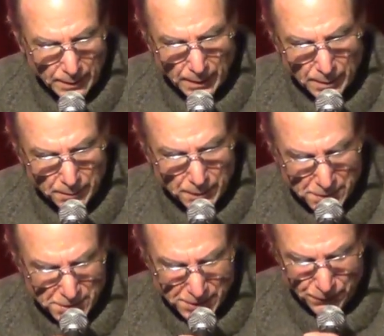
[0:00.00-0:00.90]
Now,
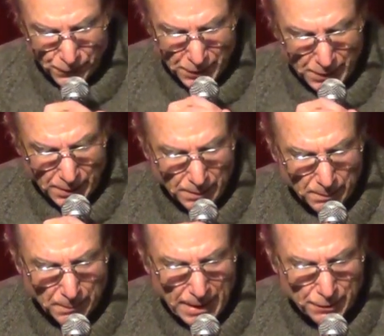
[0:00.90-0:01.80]
this is for the
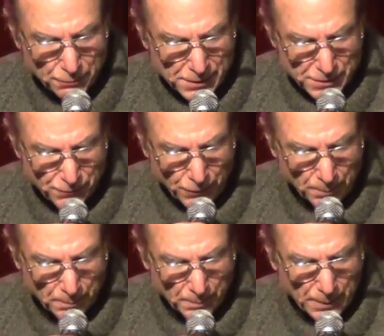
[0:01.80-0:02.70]
migrants
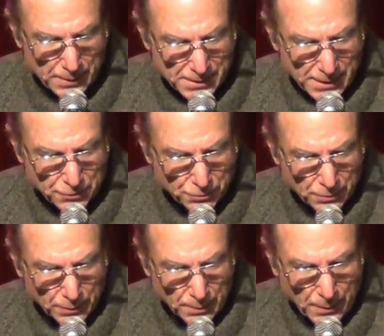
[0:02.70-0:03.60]
from
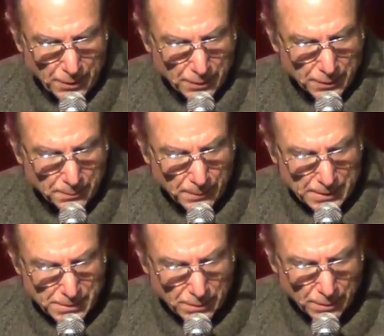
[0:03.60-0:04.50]
Central America and
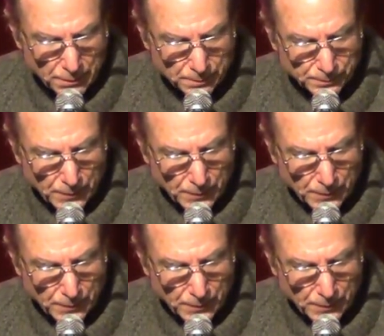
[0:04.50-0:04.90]
Mexico.